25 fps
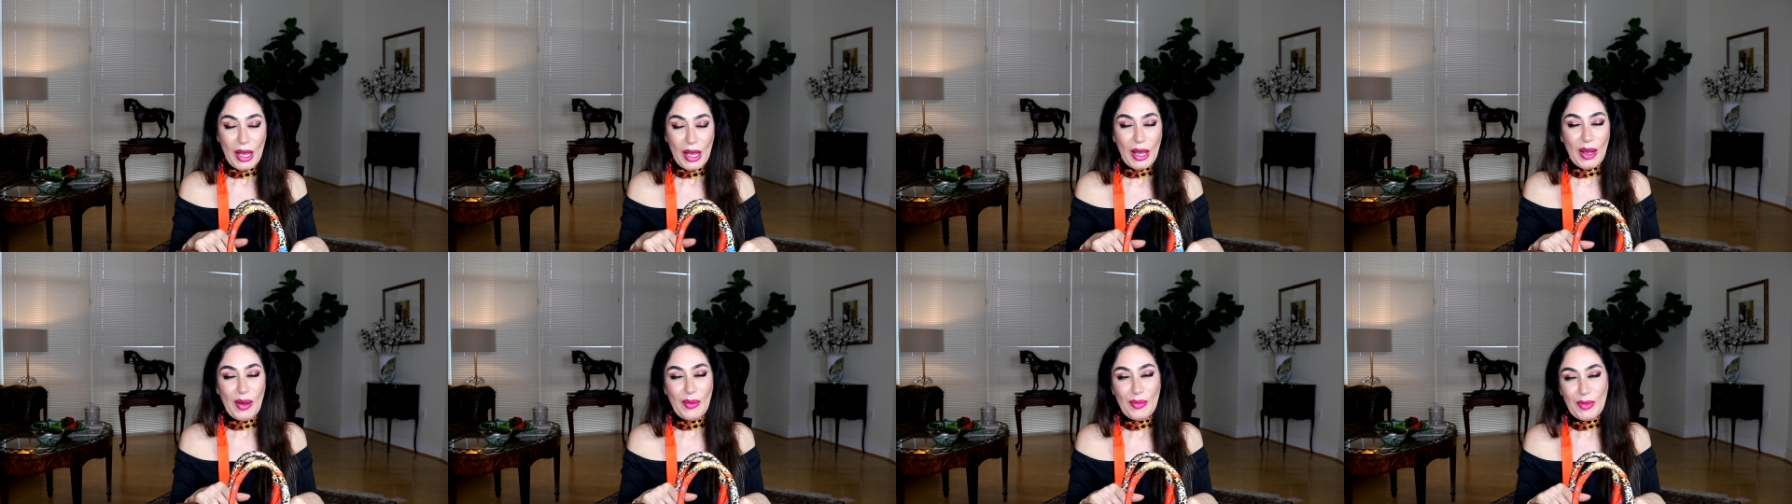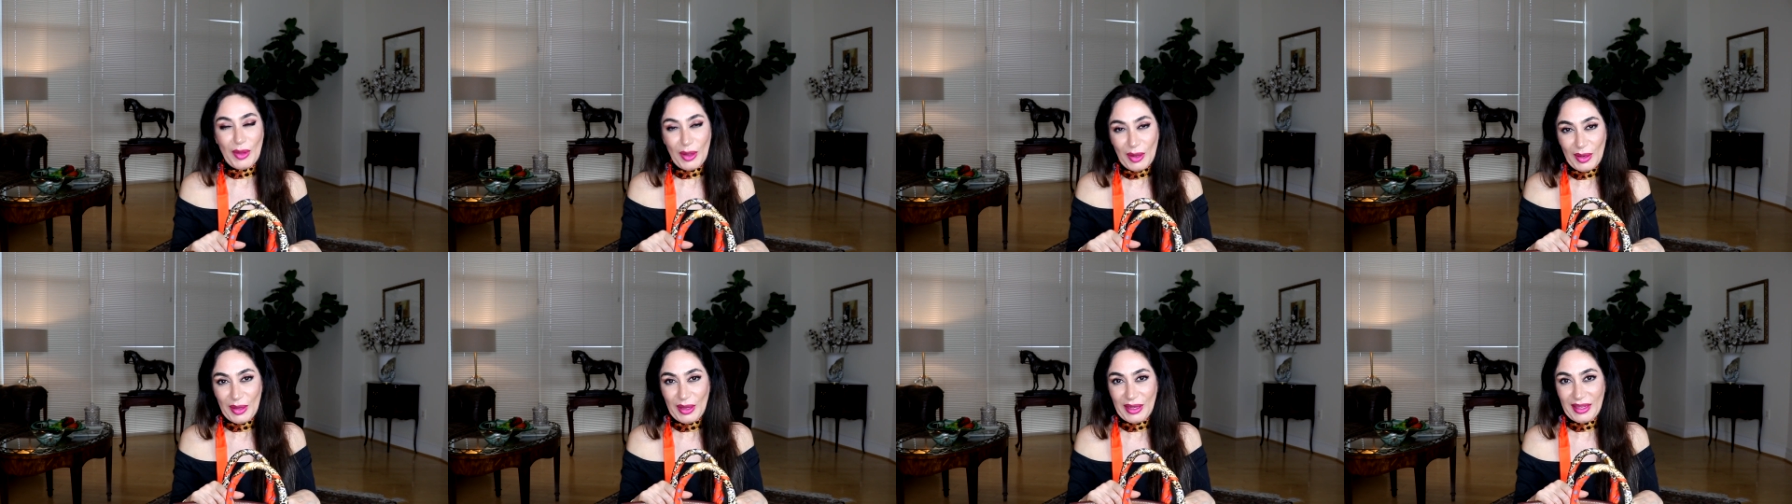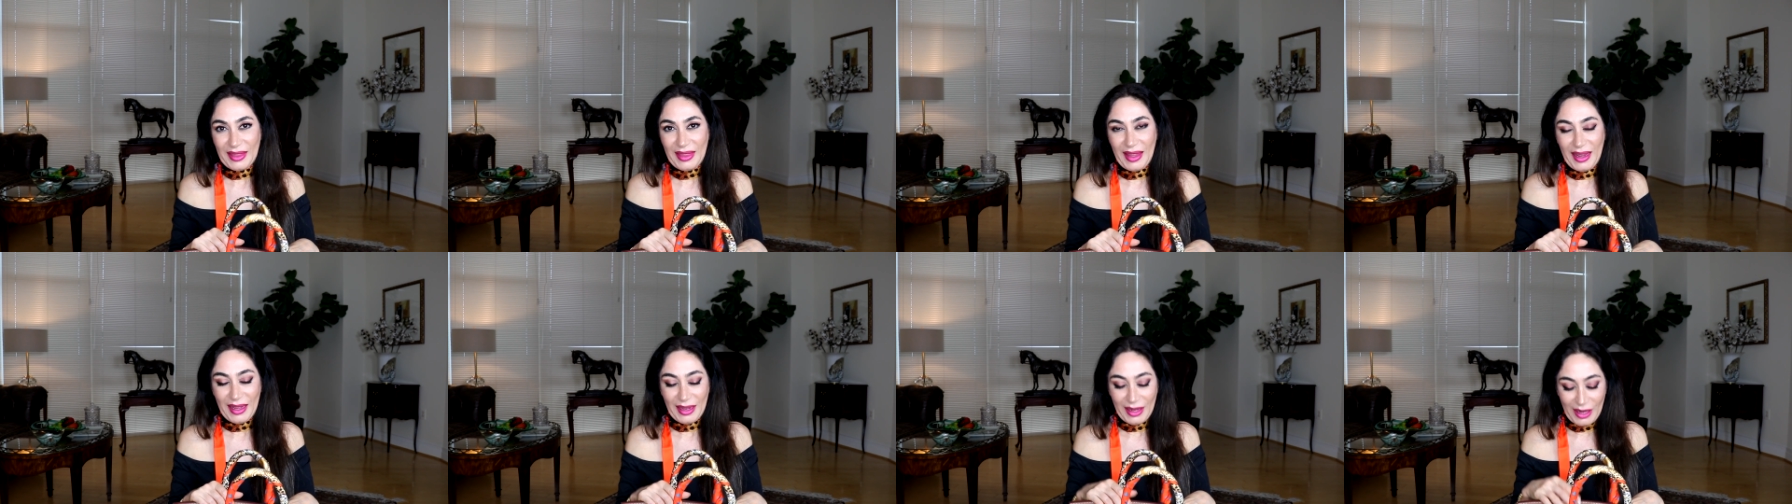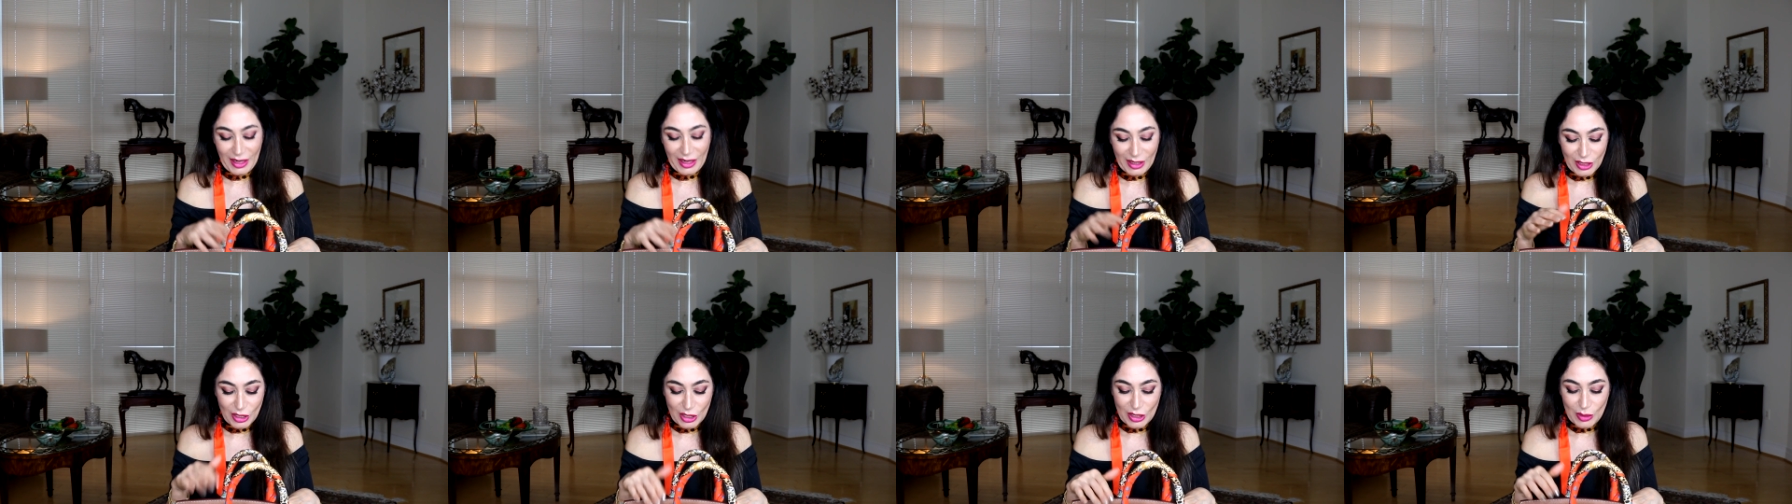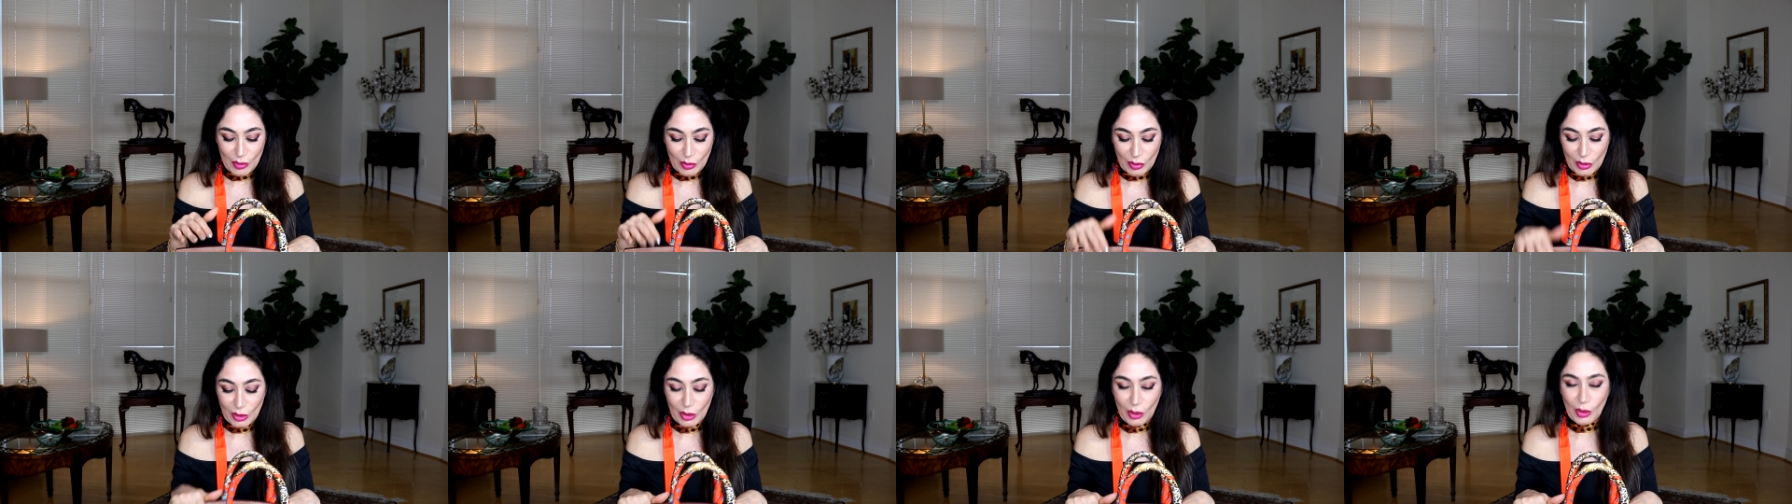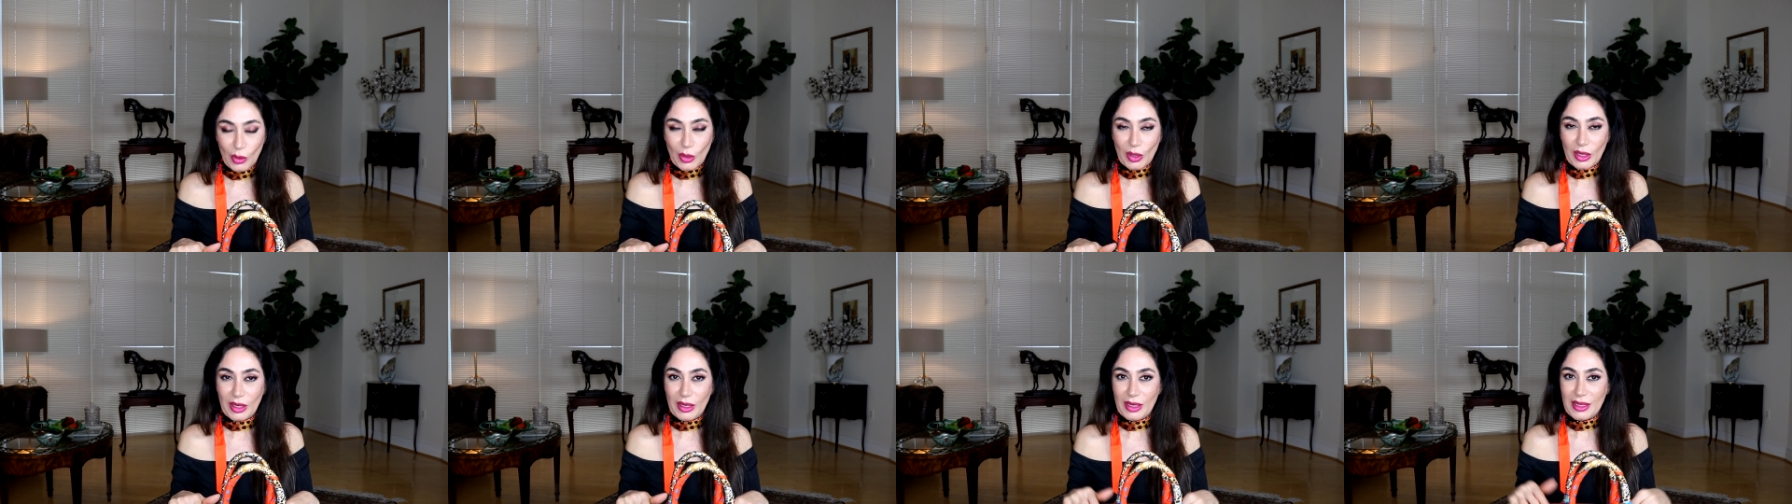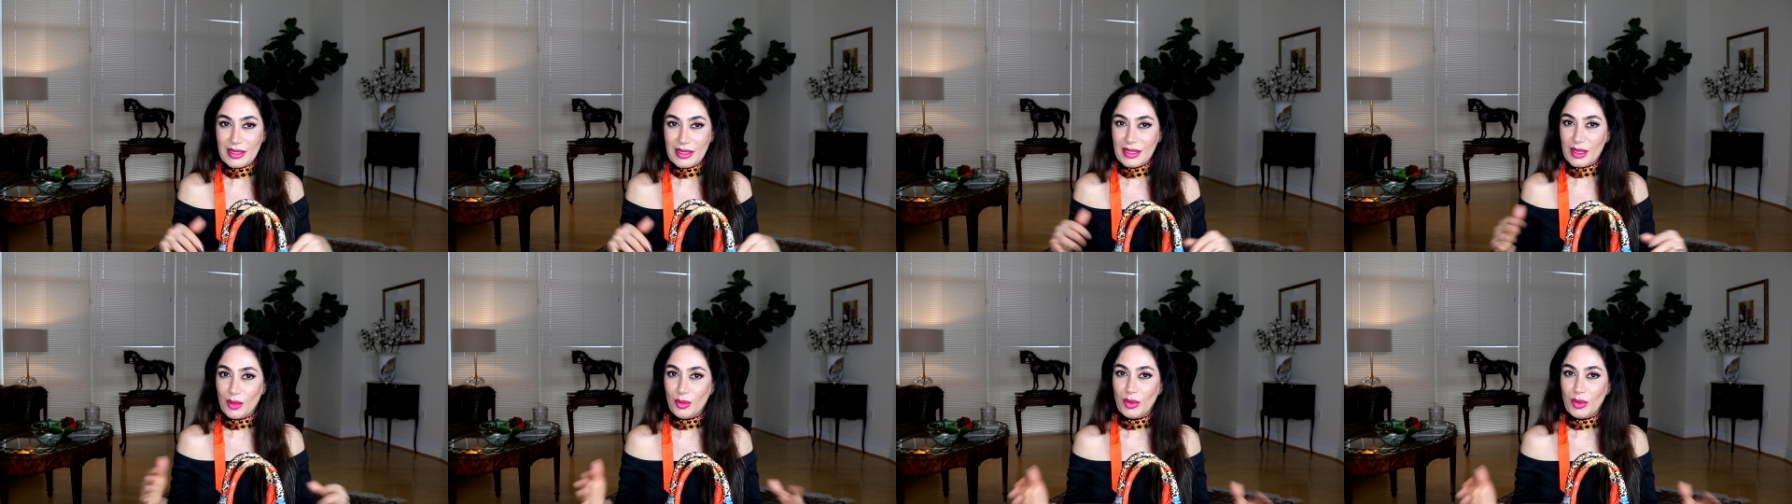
I'm not like that. I just put the organizer